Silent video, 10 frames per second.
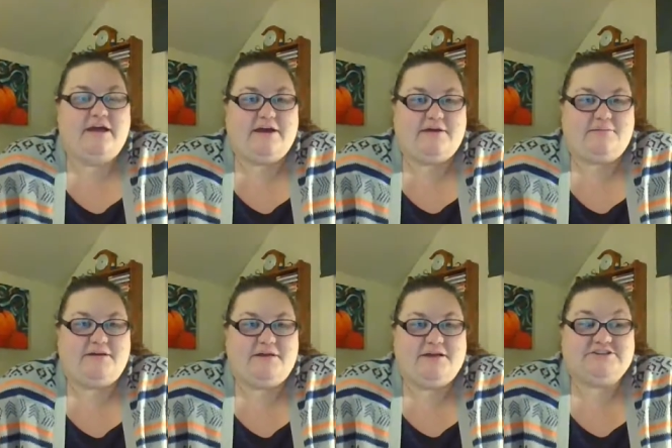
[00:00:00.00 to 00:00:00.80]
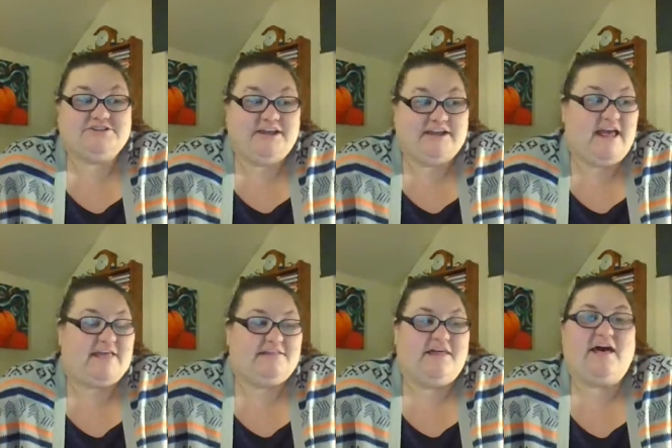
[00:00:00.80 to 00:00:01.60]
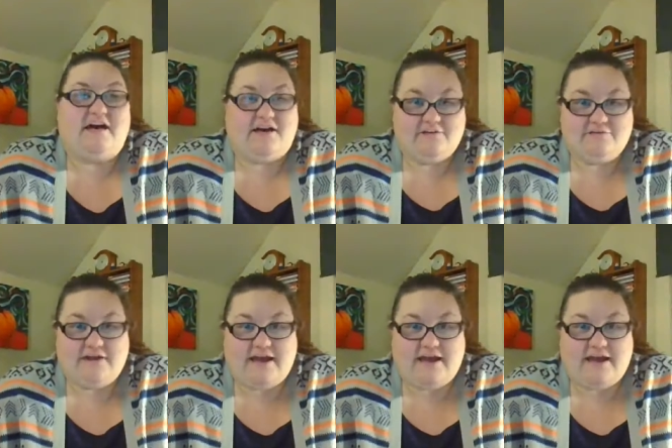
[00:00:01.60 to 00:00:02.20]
Um, she and I love